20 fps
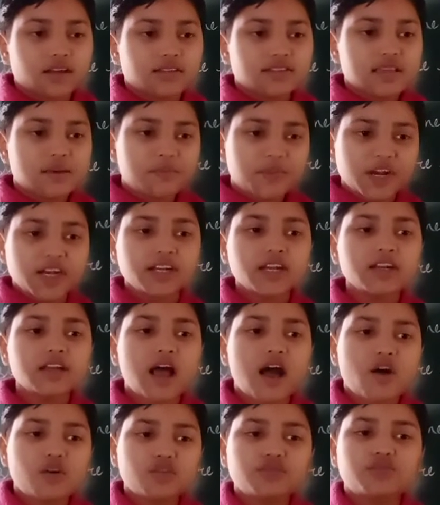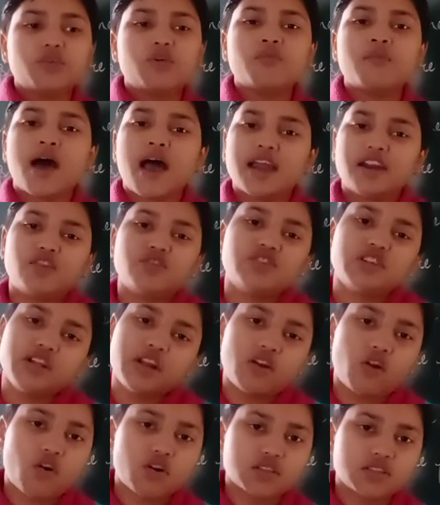separated out from hydrogen
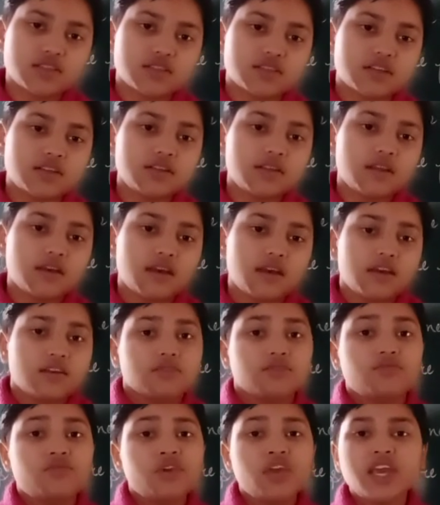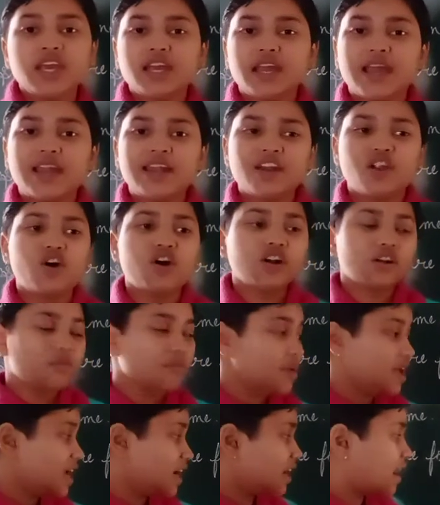and oxygen, we
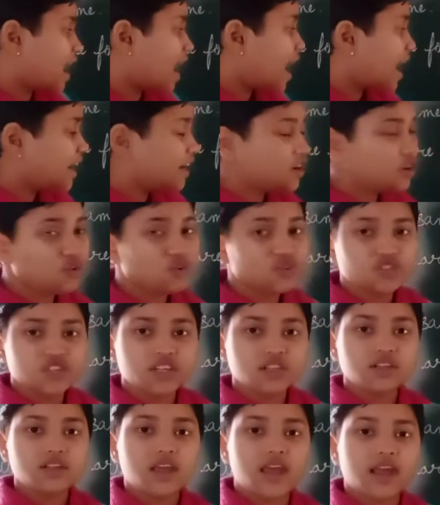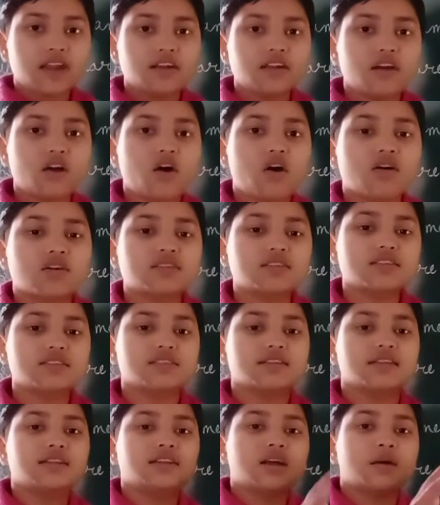cannot make hydrogen and
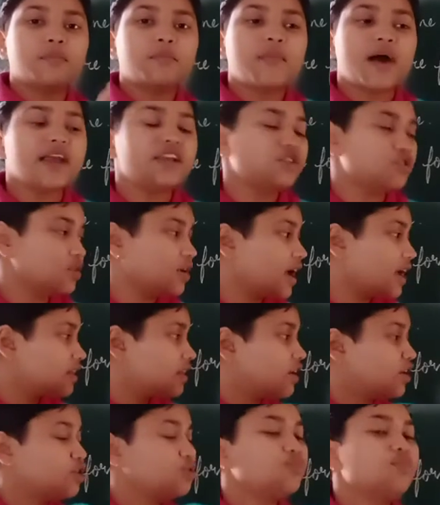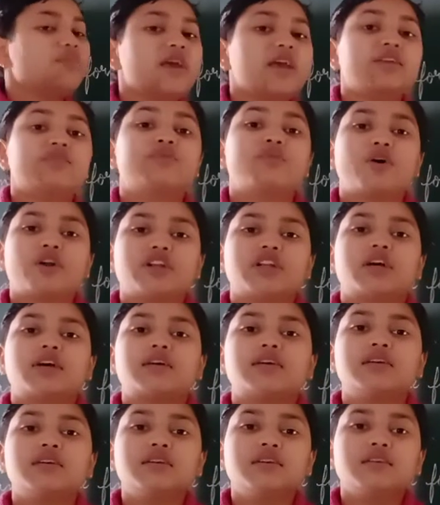oxygen combine together to make water.
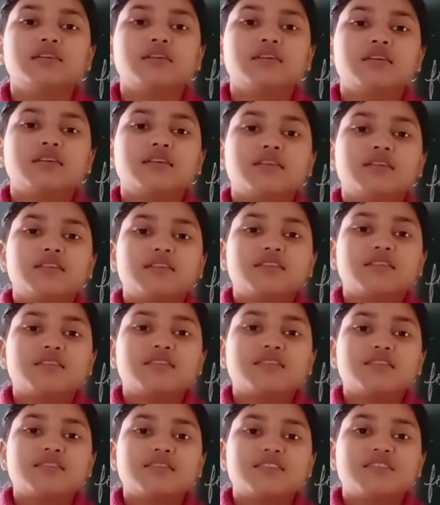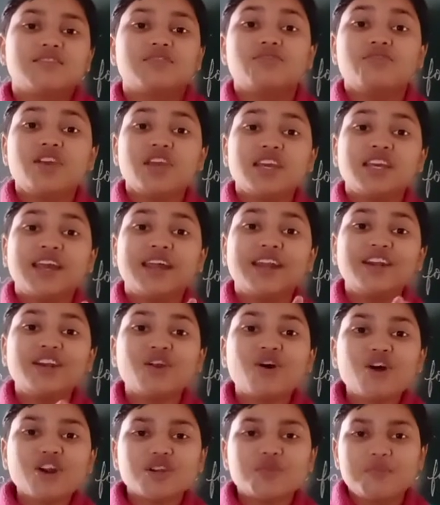We
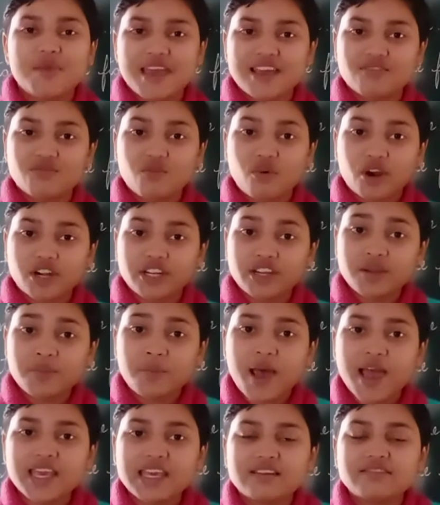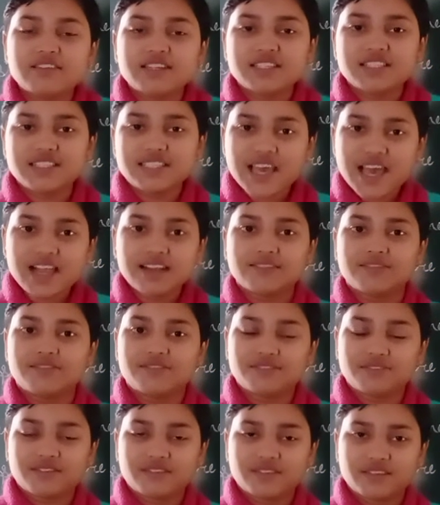cannot make water by ourselves.
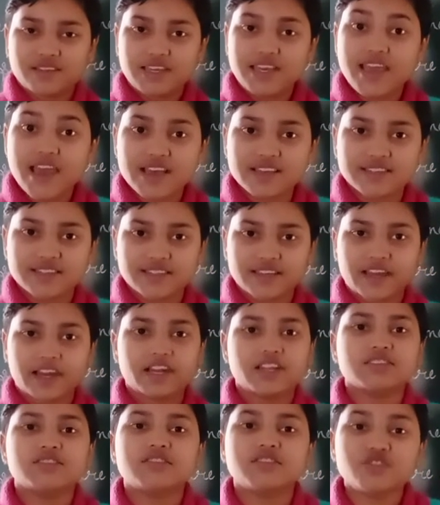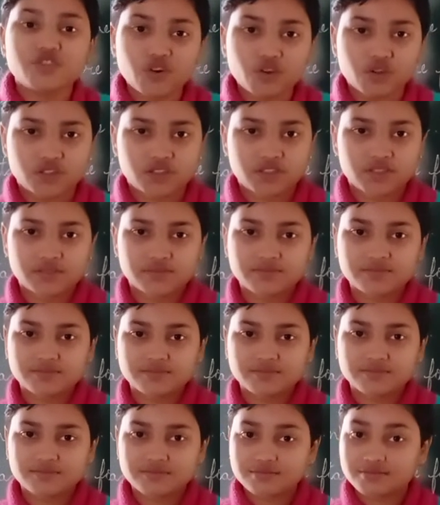Yes, it is the truth.
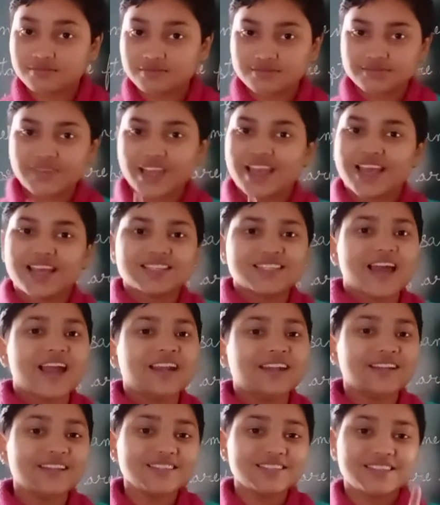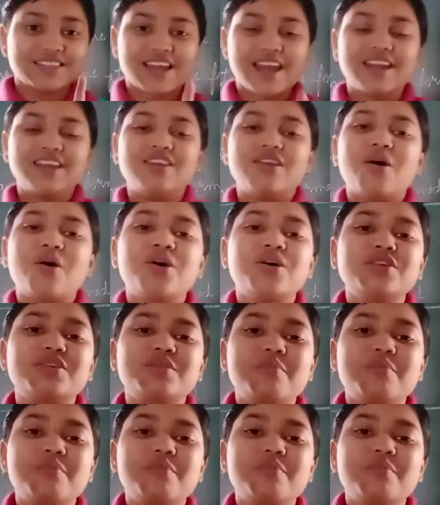Scientists till now